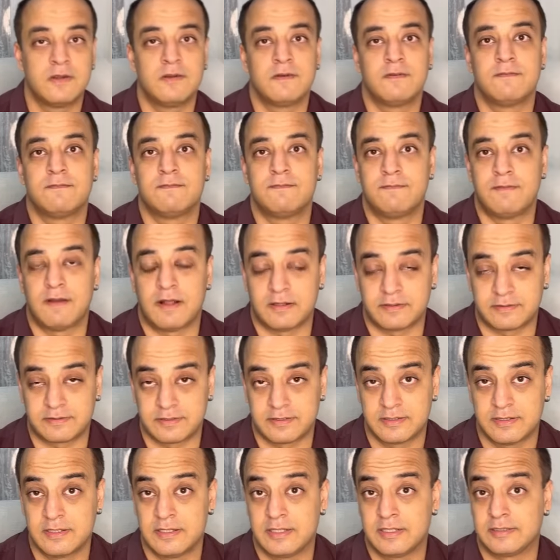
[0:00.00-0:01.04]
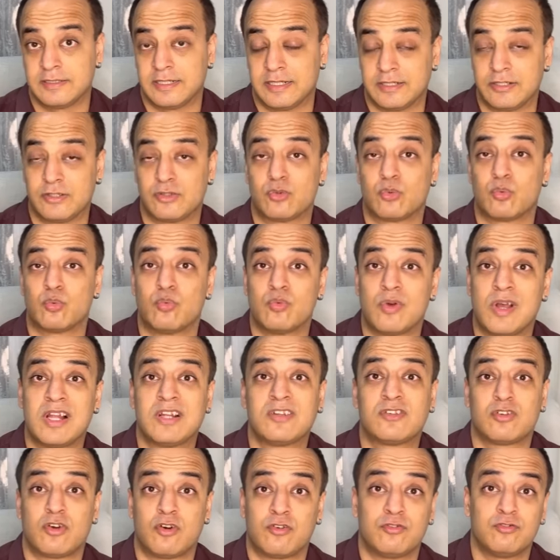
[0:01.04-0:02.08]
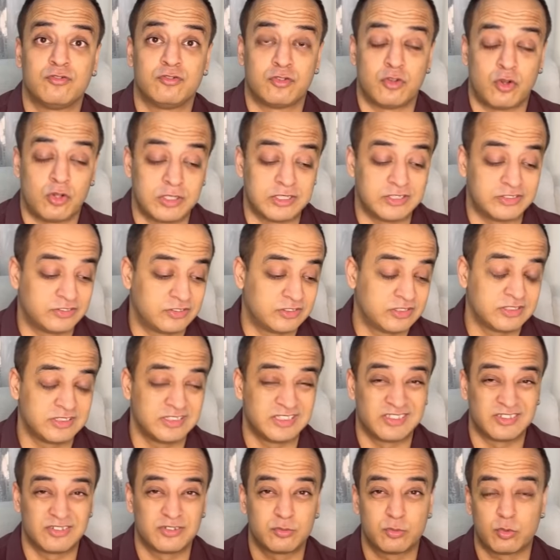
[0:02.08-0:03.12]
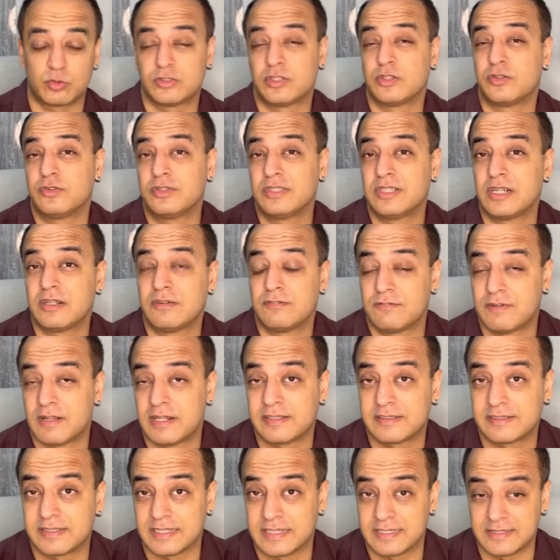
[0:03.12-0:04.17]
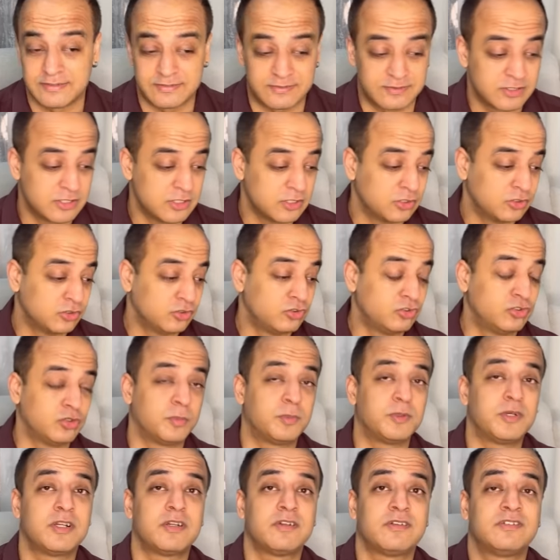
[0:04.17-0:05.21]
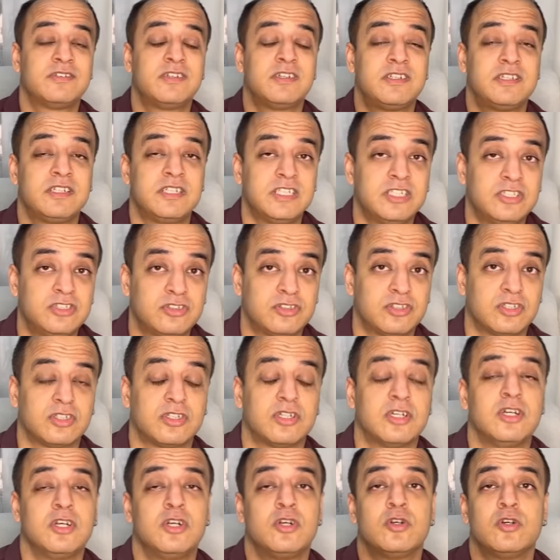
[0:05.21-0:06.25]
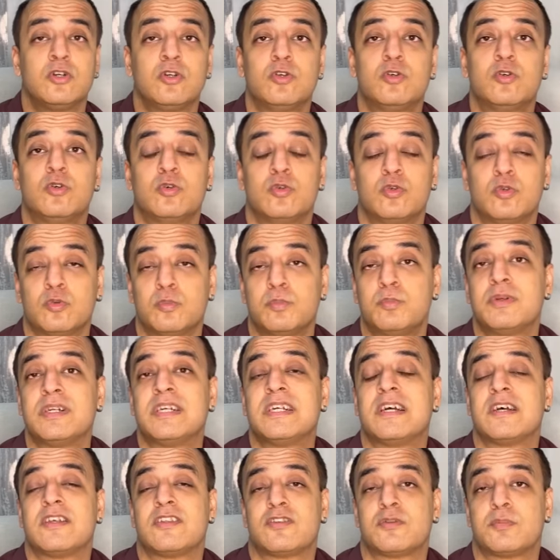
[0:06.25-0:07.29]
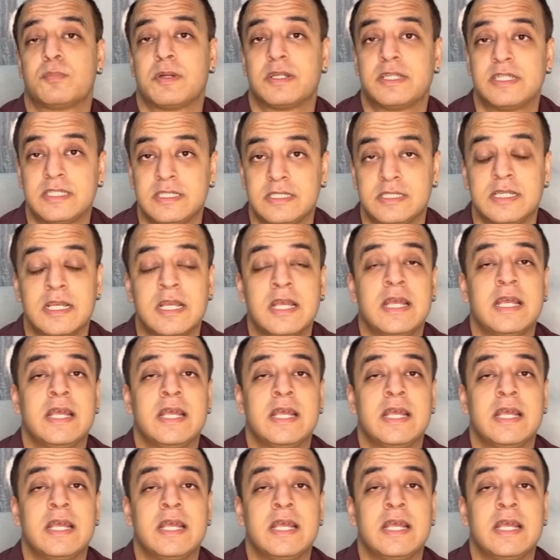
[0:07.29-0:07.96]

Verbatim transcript: wealth, it is wealth of knowledge. This is what the real wealth is. Jupiter is the teacher, guru, brihaspati.